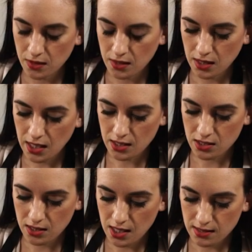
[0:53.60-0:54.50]
Okay,
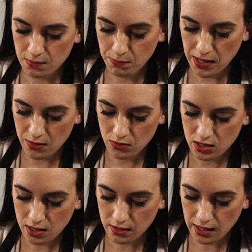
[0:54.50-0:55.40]
so that's about
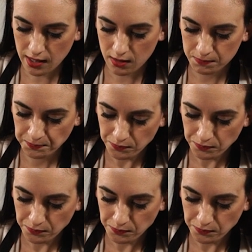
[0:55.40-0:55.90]
done now.